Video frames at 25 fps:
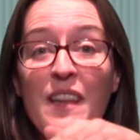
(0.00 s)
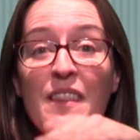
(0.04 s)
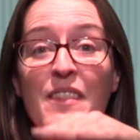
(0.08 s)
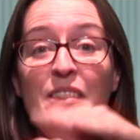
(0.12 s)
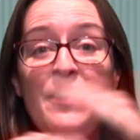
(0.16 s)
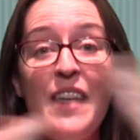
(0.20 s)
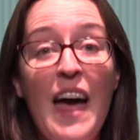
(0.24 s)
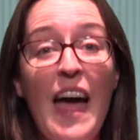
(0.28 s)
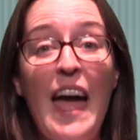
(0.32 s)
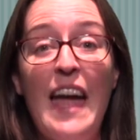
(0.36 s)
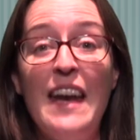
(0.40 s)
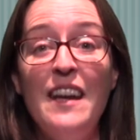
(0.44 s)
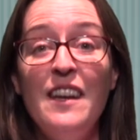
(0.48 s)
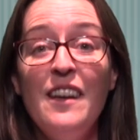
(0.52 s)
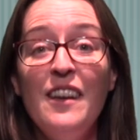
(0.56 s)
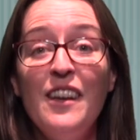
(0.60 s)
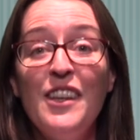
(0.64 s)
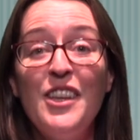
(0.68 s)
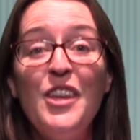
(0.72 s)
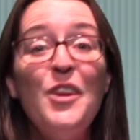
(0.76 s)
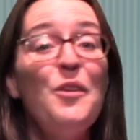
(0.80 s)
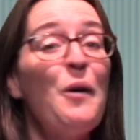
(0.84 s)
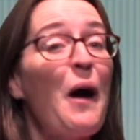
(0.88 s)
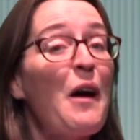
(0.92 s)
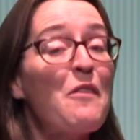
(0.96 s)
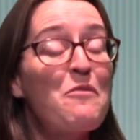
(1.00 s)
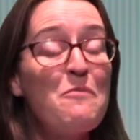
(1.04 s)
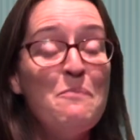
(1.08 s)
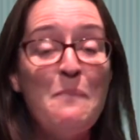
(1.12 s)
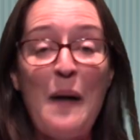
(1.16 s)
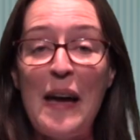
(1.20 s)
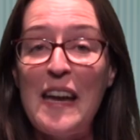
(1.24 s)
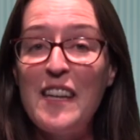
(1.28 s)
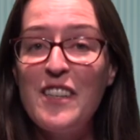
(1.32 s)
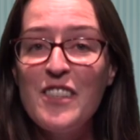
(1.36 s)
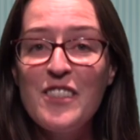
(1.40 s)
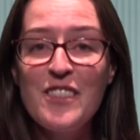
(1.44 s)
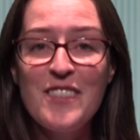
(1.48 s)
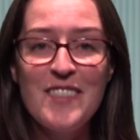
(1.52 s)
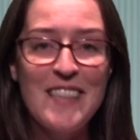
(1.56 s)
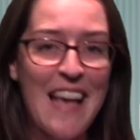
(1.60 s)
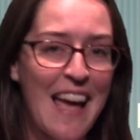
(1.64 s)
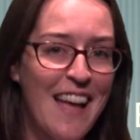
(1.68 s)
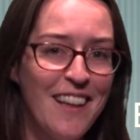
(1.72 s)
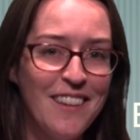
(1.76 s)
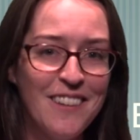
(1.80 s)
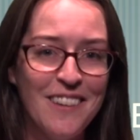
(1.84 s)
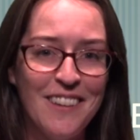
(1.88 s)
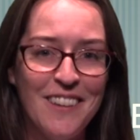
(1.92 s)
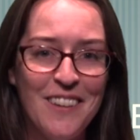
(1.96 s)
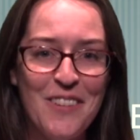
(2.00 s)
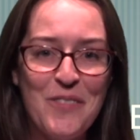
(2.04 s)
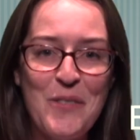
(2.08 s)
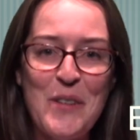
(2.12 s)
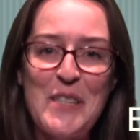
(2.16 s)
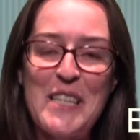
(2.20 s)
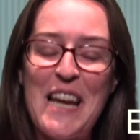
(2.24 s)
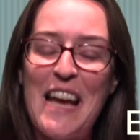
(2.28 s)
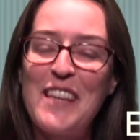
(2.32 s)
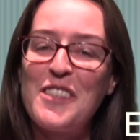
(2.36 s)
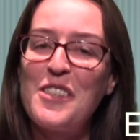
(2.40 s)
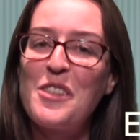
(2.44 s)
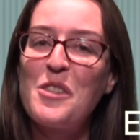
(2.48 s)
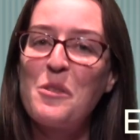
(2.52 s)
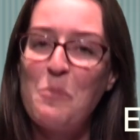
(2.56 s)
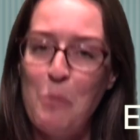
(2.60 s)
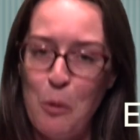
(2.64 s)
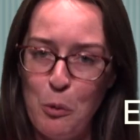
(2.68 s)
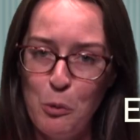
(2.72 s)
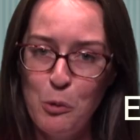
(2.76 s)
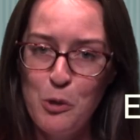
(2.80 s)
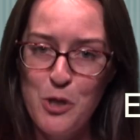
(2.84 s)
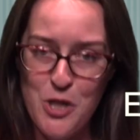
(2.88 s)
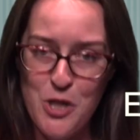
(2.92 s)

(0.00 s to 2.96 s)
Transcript: then you have made a cell, which has a small